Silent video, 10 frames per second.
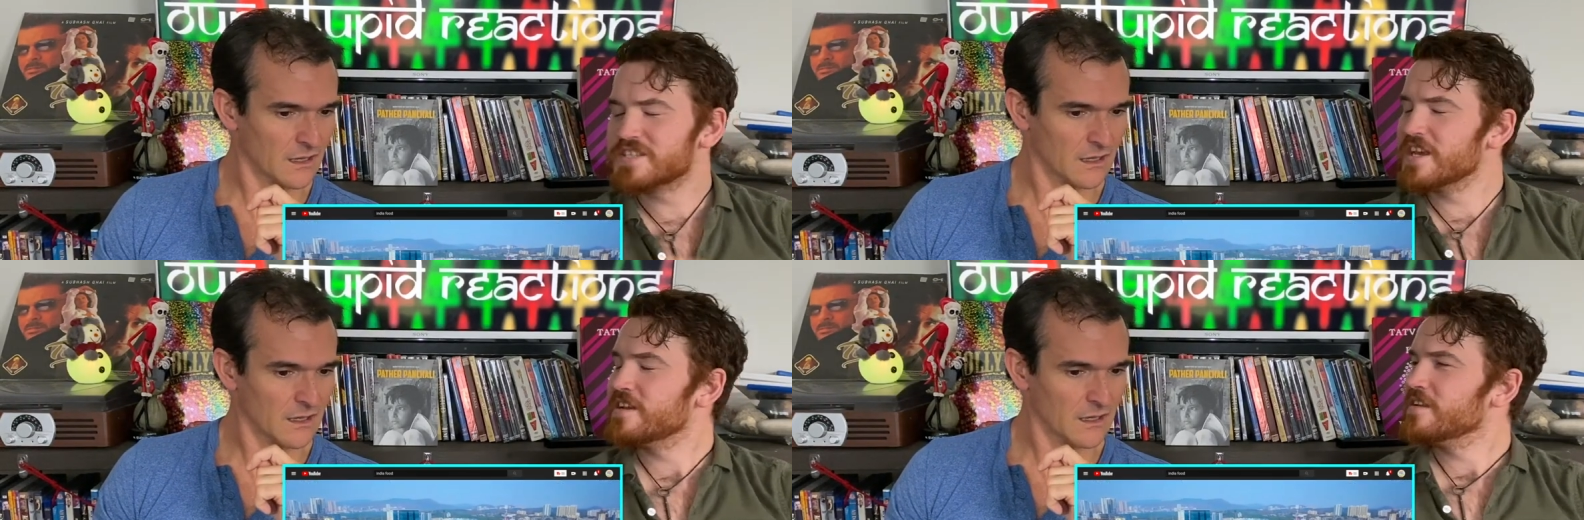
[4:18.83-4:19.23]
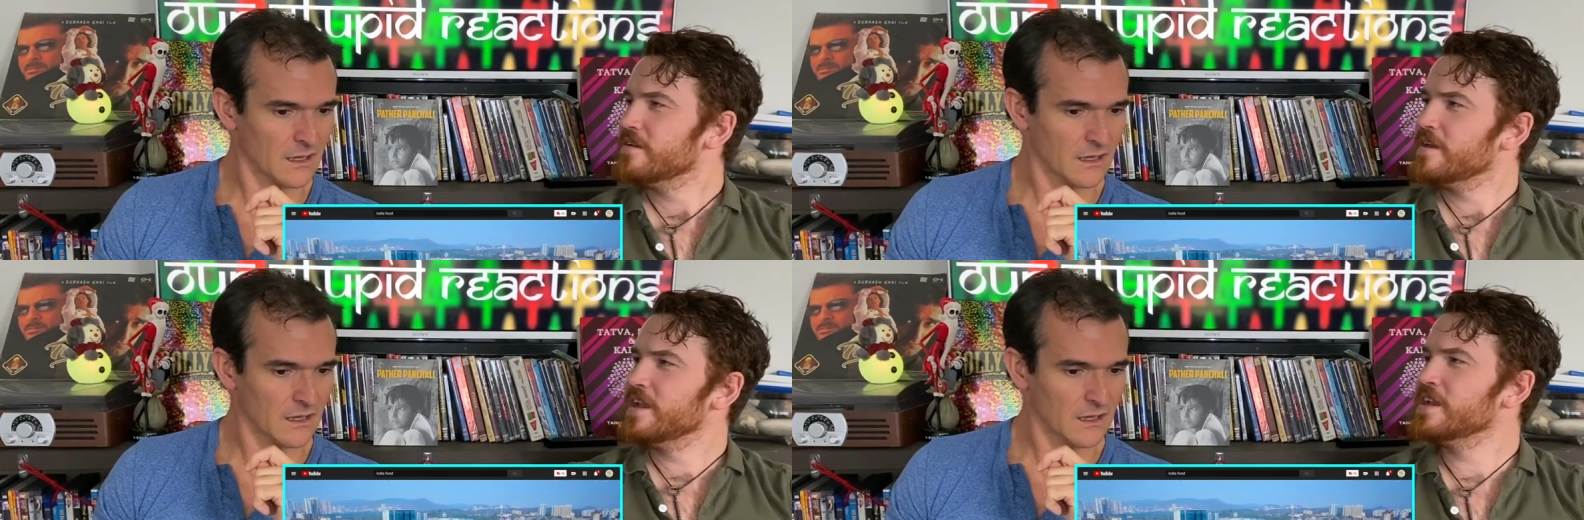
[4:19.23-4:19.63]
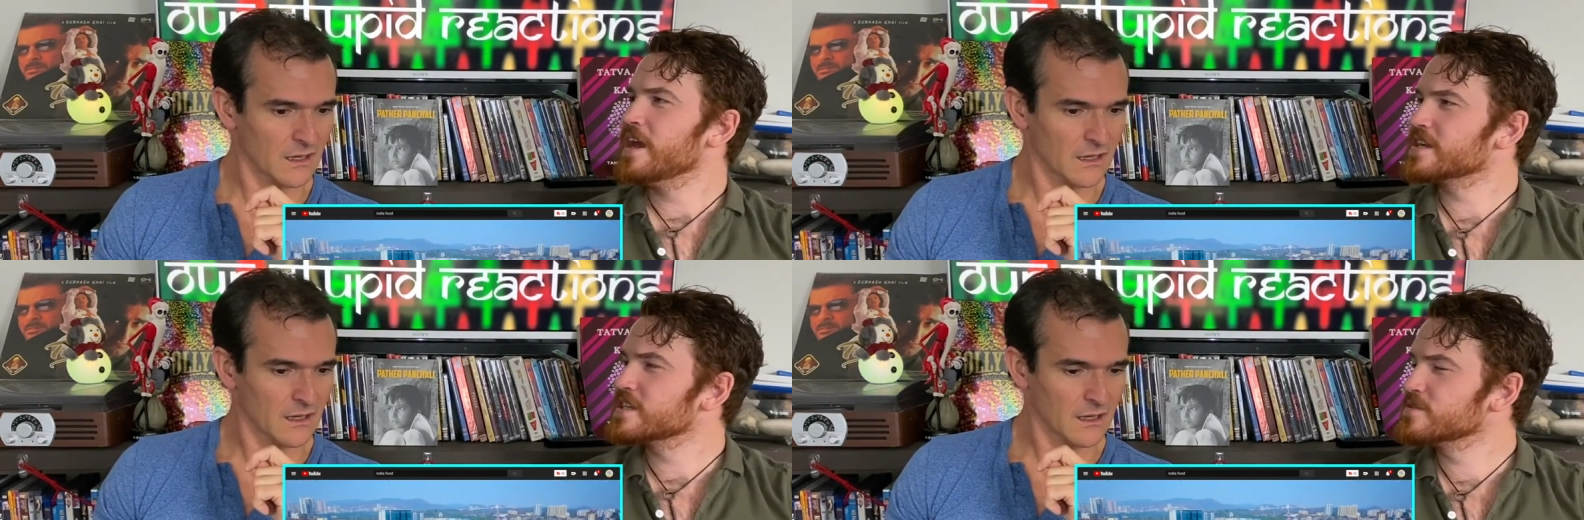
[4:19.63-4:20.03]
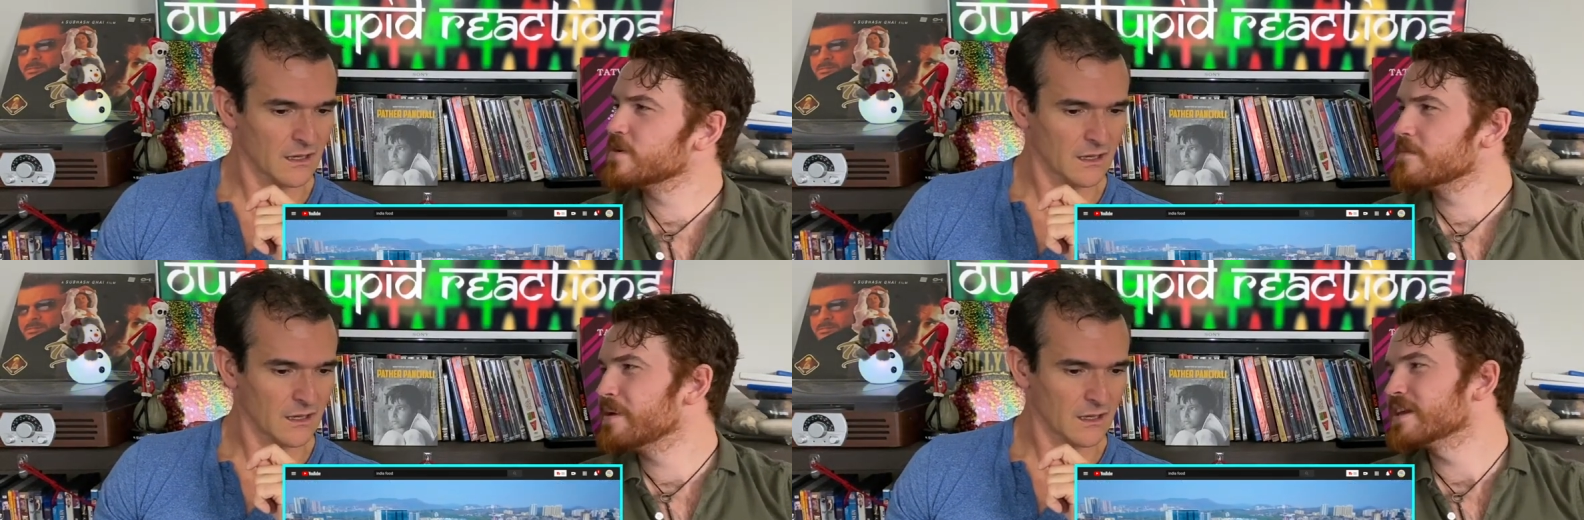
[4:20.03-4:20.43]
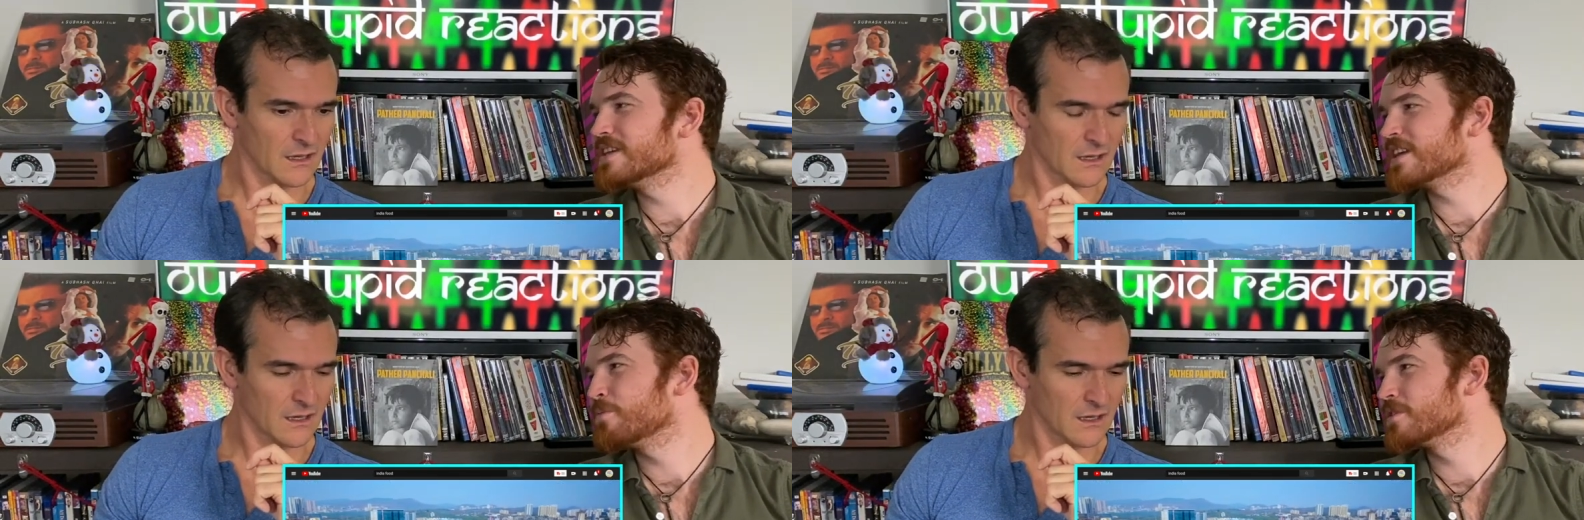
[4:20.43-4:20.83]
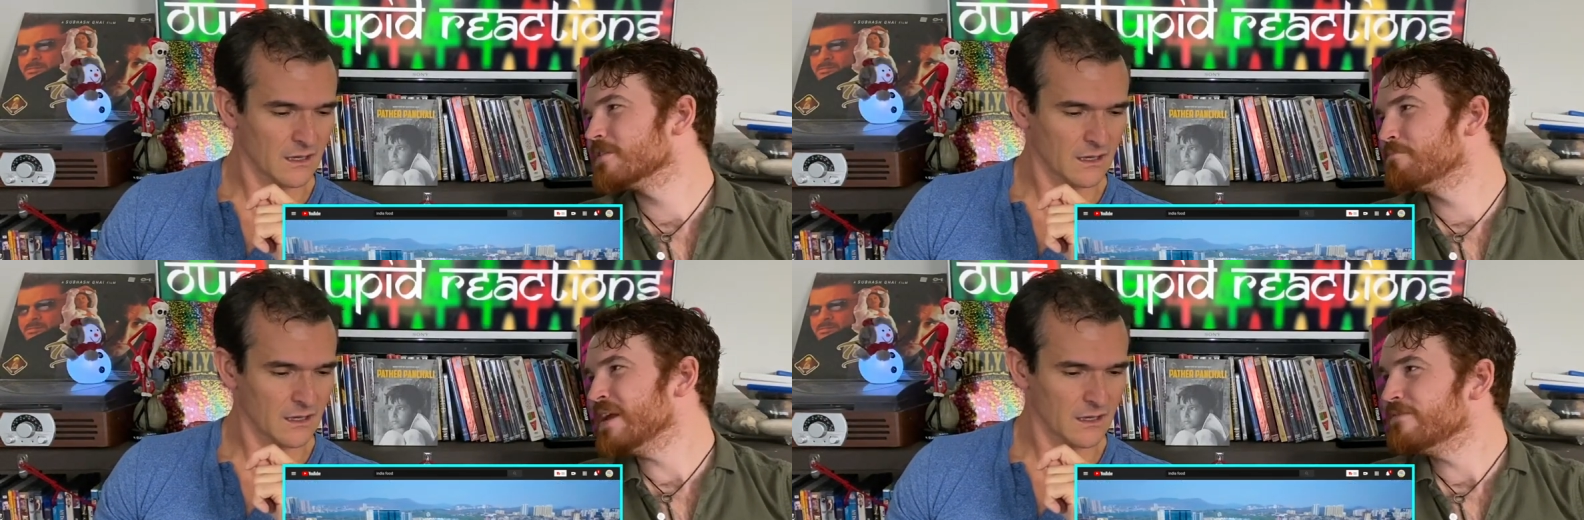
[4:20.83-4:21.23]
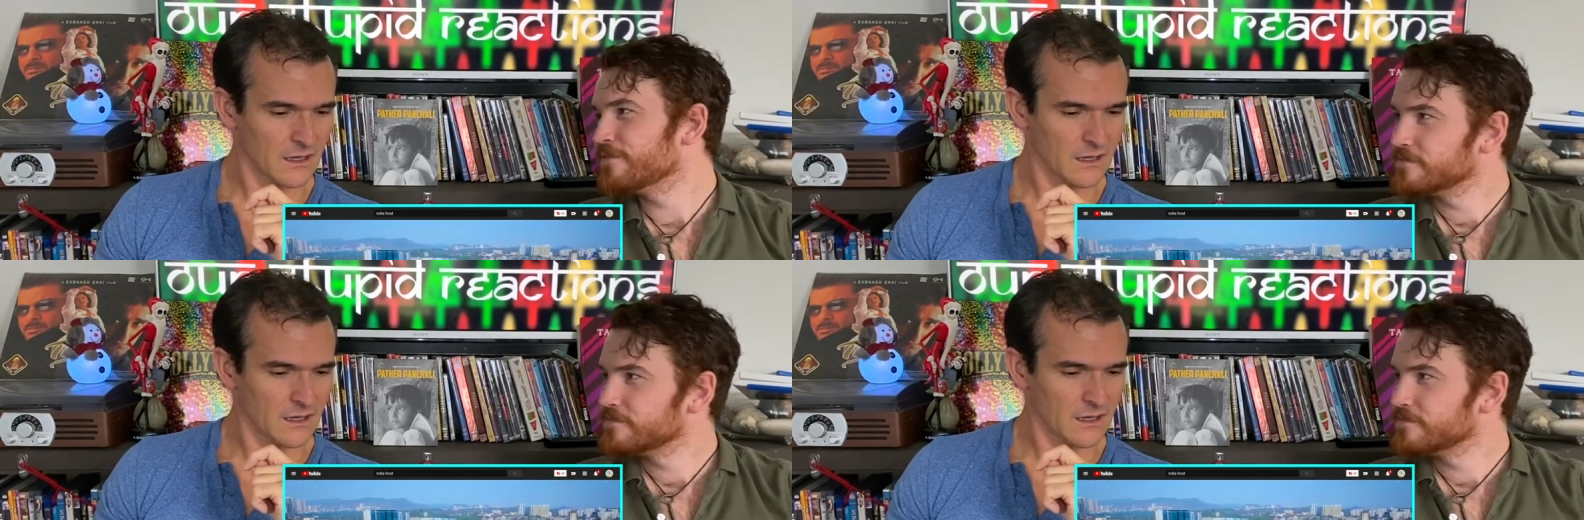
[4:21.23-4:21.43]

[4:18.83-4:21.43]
Speaker 1: Yeah, India actually is one of the biggest exports of beef.